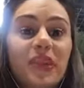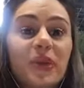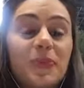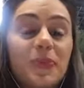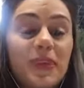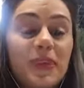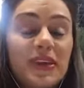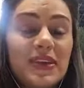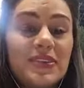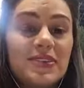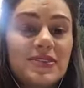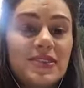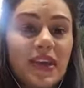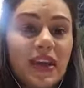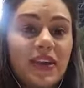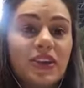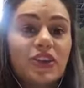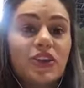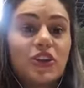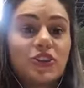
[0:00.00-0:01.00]
peace,
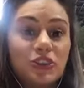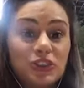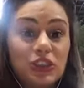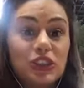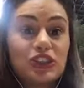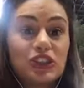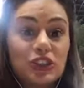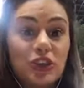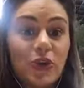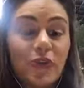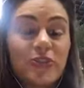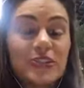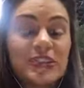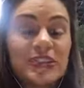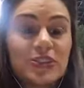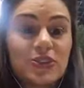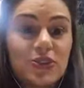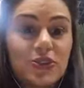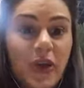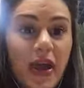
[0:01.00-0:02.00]
and not teacher of the
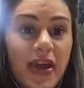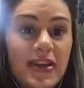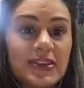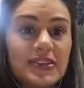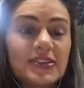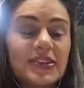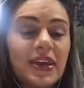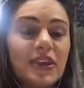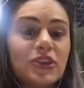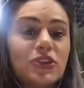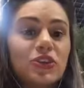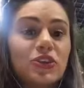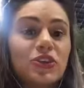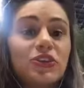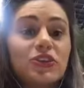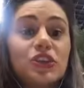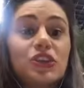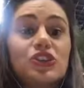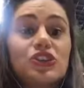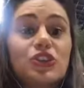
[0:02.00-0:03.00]
stress, and
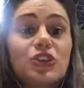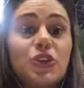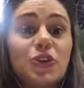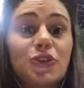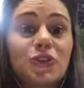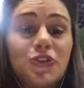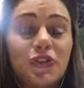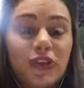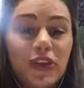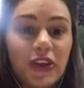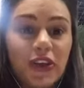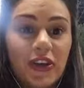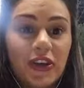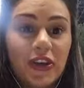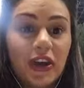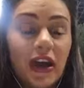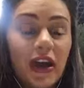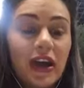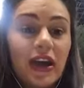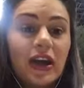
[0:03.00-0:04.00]
not teacher of fear,